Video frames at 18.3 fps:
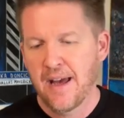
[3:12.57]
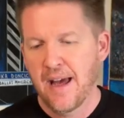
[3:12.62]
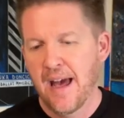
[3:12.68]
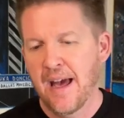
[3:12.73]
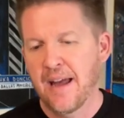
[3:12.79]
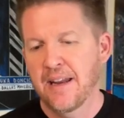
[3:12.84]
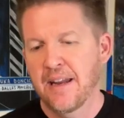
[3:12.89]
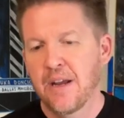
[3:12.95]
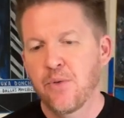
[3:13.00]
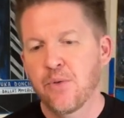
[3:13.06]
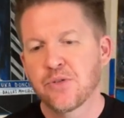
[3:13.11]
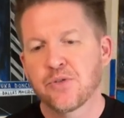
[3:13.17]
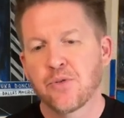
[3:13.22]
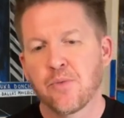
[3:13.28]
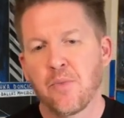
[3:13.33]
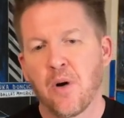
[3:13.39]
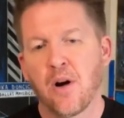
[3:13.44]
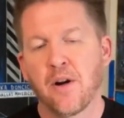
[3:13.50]
And he
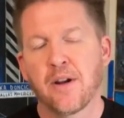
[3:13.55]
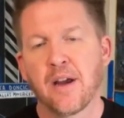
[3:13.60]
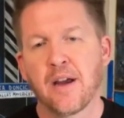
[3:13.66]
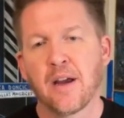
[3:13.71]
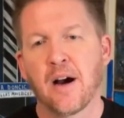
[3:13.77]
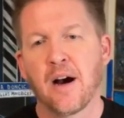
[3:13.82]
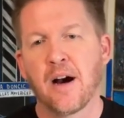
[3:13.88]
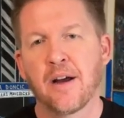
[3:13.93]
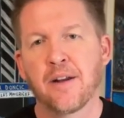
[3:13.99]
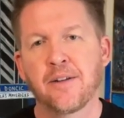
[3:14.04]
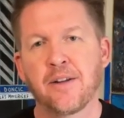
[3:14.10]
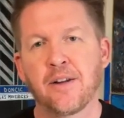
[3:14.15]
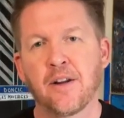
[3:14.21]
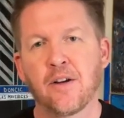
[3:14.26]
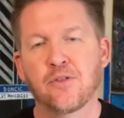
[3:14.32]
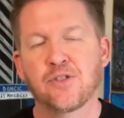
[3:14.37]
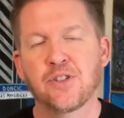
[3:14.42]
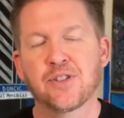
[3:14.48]
was remarking on,
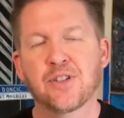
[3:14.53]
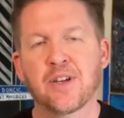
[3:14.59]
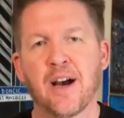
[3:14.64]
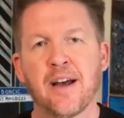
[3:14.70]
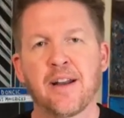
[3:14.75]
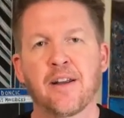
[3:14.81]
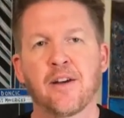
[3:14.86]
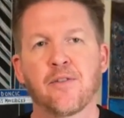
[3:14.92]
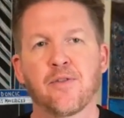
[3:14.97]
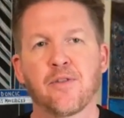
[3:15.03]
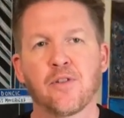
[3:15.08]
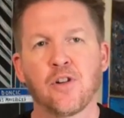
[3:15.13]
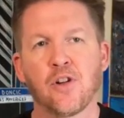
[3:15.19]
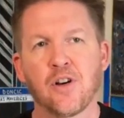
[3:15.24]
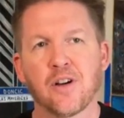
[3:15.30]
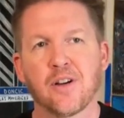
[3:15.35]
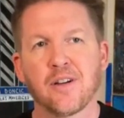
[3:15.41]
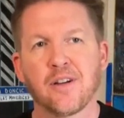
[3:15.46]
just kind of,
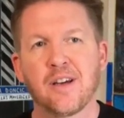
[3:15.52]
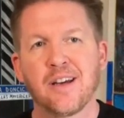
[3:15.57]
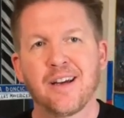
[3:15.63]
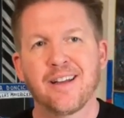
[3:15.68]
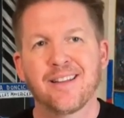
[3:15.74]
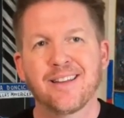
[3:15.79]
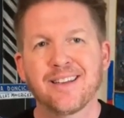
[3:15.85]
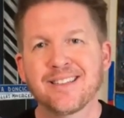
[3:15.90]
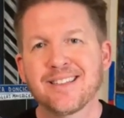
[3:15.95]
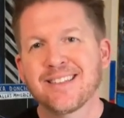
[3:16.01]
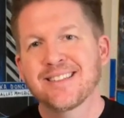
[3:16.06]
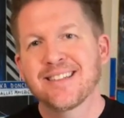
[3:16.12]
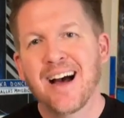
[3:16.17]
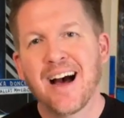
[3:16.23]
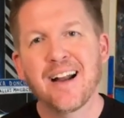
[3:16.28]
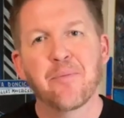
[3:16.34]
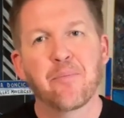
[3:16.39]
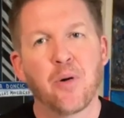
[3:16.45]
look, this is
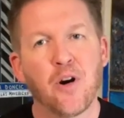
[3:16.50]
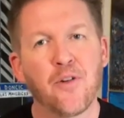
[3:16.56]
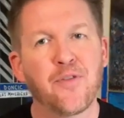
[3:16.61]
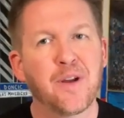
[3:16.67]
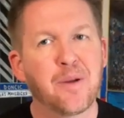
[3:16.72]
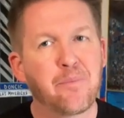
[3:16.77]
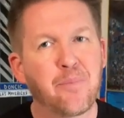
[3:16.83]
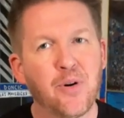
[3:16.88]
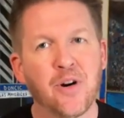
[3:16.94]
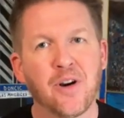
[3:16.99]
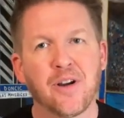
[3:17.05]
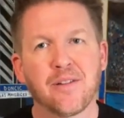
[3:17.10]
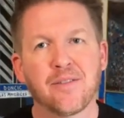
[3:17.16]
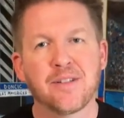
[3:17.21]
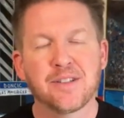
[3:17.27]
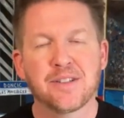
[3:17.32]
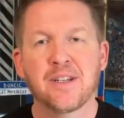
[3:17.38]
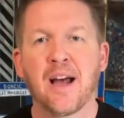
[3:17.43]
not a perfect
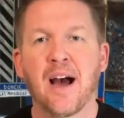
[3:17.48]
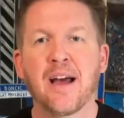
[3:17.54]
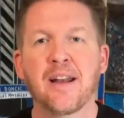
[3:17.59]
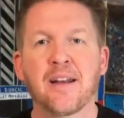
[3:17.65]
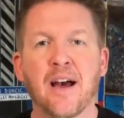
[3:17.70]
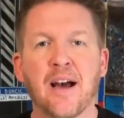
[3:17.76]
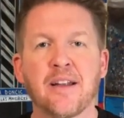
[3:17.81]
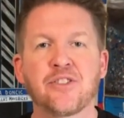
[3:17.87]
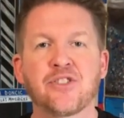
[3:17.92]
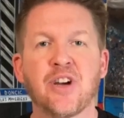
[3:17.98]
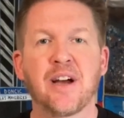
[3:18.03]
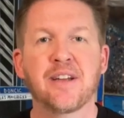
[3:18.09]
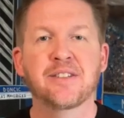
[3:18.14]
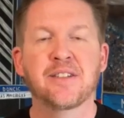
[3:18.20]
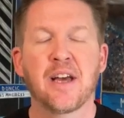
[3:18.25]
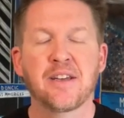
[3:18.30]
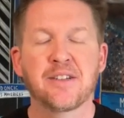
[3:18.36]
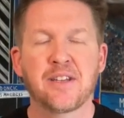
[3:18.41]
book. This 9.9
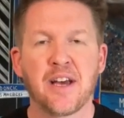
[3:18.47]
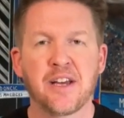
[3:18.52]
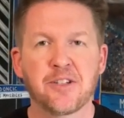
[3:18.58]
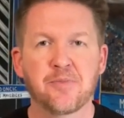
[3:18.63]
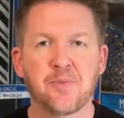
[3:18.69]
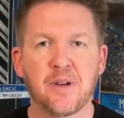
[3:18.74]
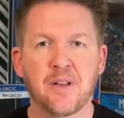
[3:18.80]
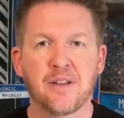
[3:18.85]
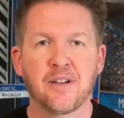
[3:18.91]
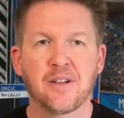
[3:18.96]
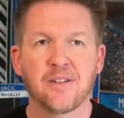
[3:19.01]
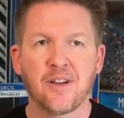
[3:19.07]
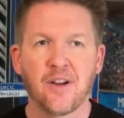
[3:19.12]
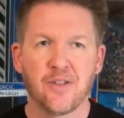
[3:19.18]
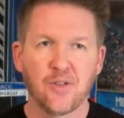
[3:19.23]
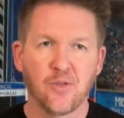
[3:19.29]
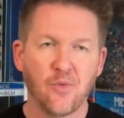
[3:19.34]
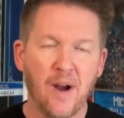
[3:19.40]
Giant Size X-Men,
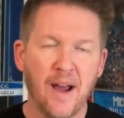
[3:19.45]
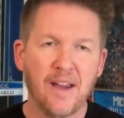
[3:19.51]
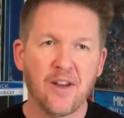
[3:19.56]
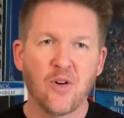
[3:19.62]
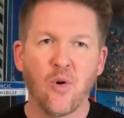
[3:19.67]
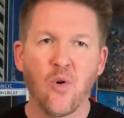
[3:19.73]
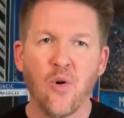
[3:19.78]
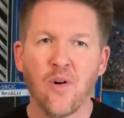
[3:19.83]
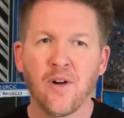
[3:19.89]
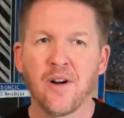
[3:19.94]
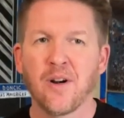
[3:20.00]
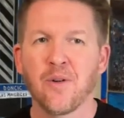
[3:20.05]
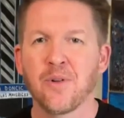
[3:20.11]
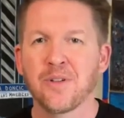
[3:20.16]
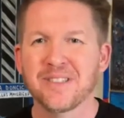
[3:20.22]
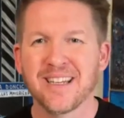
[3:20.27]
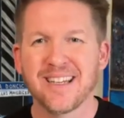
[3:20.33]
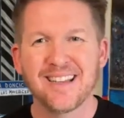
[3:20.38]
the right corner
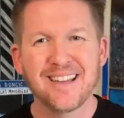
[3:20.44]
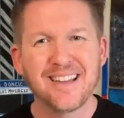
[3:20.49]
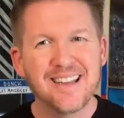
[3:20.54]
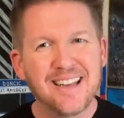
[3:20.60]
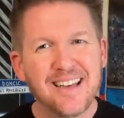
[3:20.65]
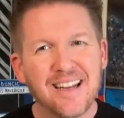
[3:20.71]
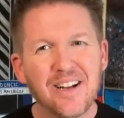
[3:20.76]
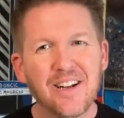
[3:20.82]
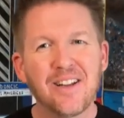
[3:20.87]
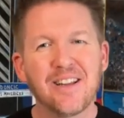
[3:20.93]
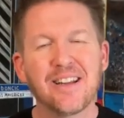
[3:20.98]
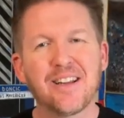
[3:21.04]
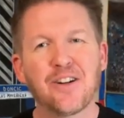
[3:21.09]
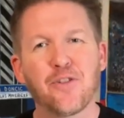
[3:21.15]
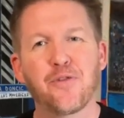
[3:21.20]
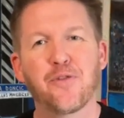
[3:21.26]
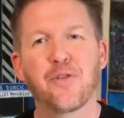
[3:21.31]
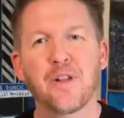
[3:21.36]
was a
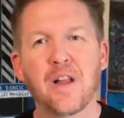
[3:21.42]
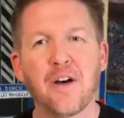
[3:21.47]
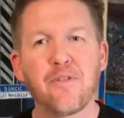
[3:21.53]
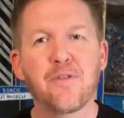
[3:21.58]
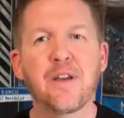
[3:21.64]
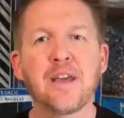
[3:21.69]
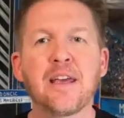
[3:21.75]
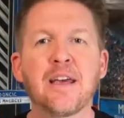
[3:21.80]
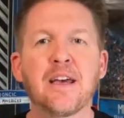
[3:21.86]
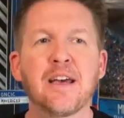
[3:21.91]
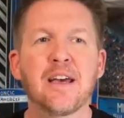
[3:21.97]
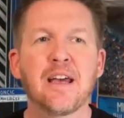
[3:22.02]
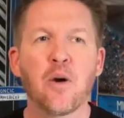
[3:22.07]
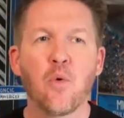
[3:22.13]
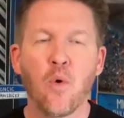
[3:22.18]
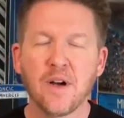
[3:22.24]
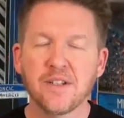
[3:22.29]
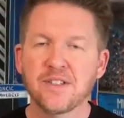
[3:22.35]
little fluffy.
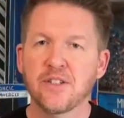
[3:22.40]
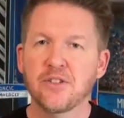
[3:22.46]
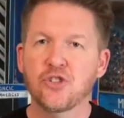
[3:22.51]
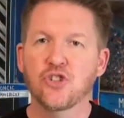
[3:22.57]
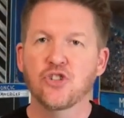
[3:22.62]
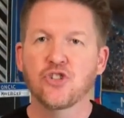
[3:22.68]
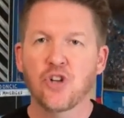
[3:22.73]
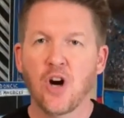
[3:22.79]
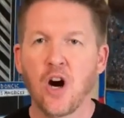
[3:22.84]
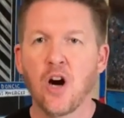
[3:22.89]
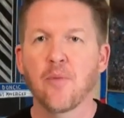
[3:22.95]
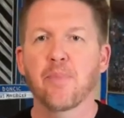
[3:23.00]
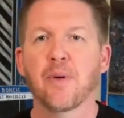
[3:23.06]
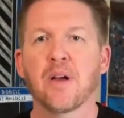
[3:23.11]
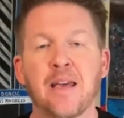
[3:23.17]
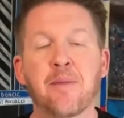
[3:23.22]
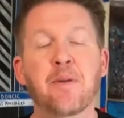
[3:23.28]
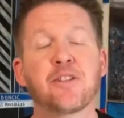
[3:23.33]
It wasn't
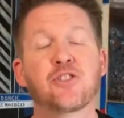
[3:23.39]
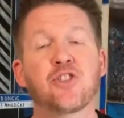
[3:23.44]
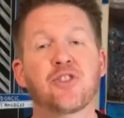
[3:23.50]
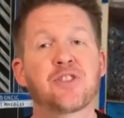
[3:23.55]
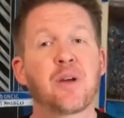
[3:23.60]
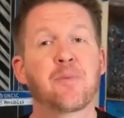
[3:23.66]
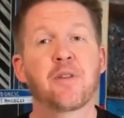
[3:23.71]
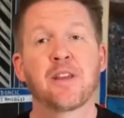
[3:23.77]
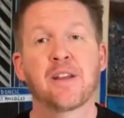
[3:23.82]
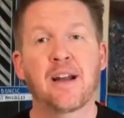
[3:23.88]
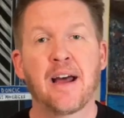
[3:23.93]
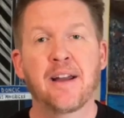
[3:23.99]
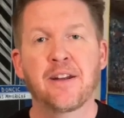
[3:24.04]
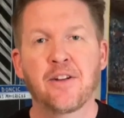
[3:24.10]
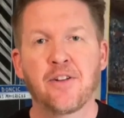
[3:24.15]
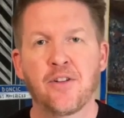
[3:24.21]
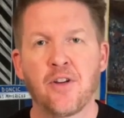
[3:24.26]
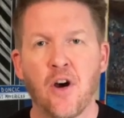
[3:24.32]
sharp. He mentioned something that I
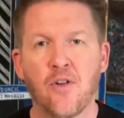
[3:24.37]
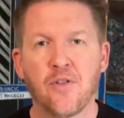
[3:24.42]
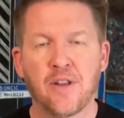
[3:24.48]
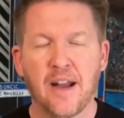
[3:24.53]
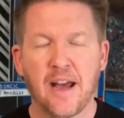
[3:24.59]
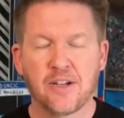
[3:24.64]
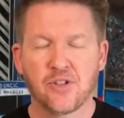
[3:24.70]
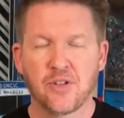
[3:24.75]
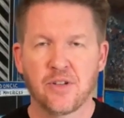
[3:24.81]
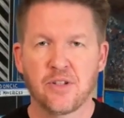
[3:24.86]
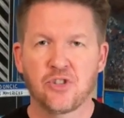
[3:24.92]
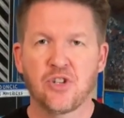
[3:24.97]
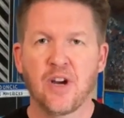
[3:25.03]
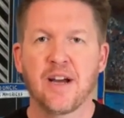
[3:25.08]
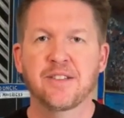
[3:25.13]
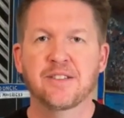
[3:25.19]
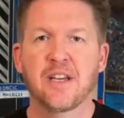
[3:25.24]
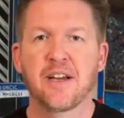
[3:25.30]
didn't know, that actually the
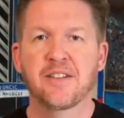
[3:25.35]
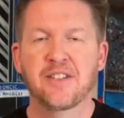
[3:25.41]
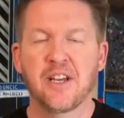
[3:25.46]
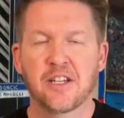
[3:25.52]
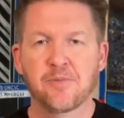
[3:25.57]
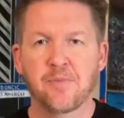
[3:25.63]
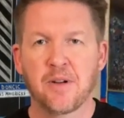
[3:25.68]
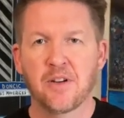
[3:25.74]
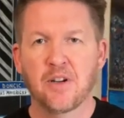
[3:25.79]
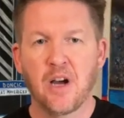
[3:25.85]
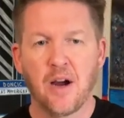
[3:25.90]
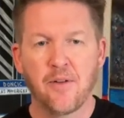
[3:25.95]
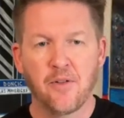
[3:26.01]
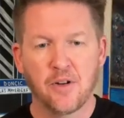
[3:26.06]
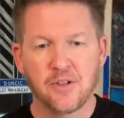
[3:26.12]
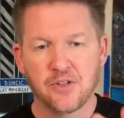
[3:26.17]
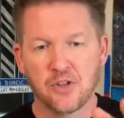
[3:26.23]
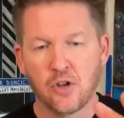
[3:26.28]
Giant Size X-Men
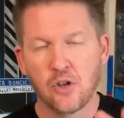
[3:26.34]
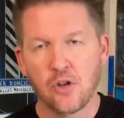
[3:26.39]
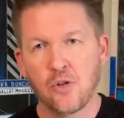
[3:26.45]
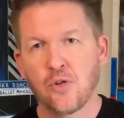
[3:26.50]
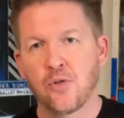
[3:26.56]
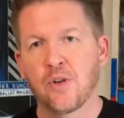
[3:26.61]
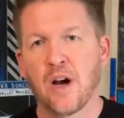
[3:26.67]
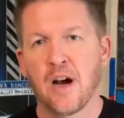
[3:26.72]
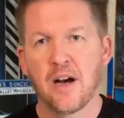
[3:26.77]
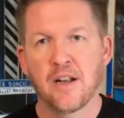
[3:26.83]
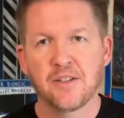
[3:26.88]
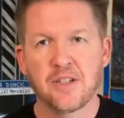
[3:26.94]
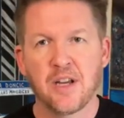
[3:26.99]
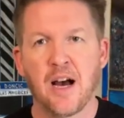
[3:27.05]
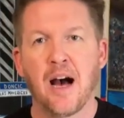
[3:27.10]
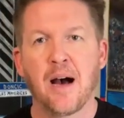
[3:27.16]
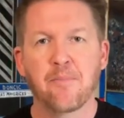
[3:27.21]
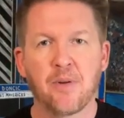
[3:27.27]
cover is glued on
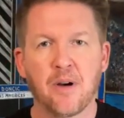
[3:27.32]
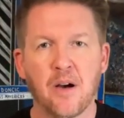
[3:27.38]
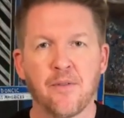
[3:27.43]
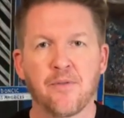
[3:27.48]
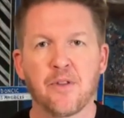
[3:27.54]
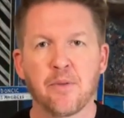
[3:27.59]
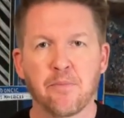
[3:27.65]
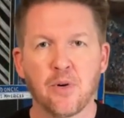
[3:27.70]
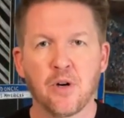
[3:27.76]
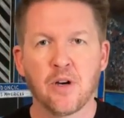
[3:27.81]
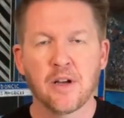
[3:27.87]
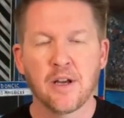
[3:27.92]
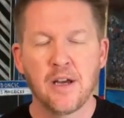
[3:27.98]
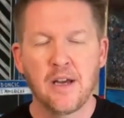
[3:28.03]
top of the book.